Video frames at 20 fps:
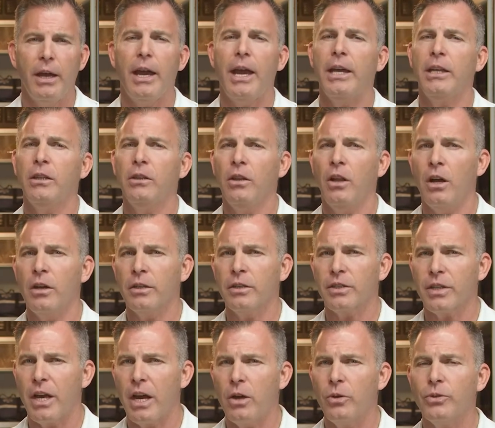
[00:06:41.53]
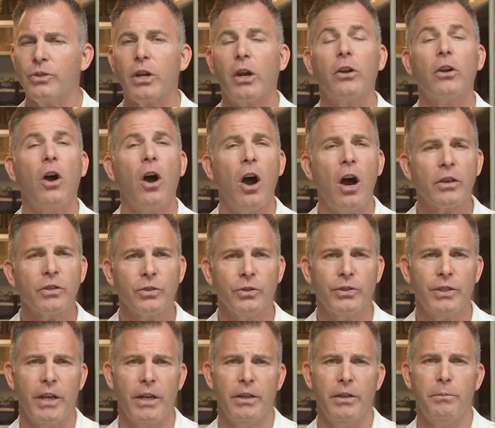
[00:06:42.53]
and lung sounds are
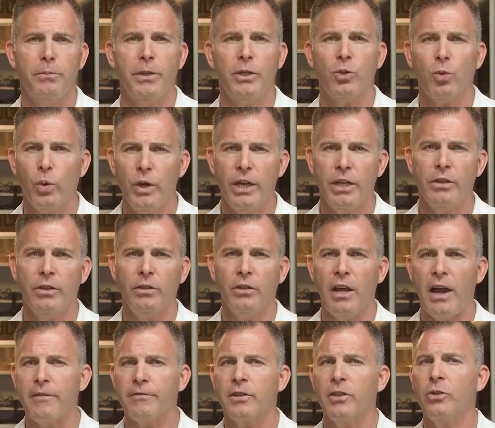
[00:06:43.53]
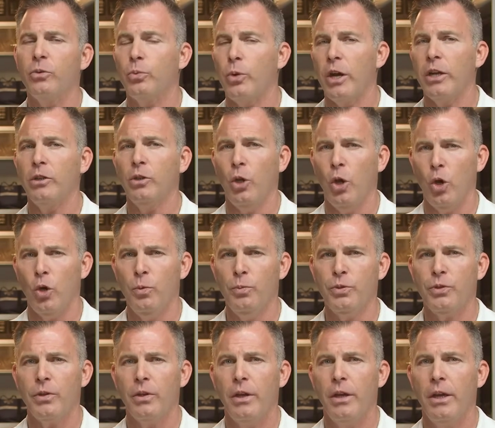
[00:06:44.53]
auscultated between the left and the right
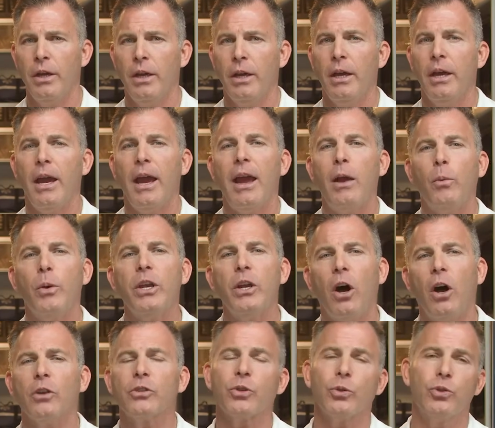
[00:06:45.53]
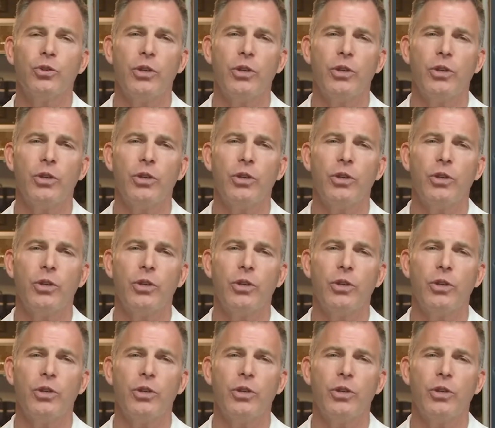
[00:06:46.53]
lobes and we also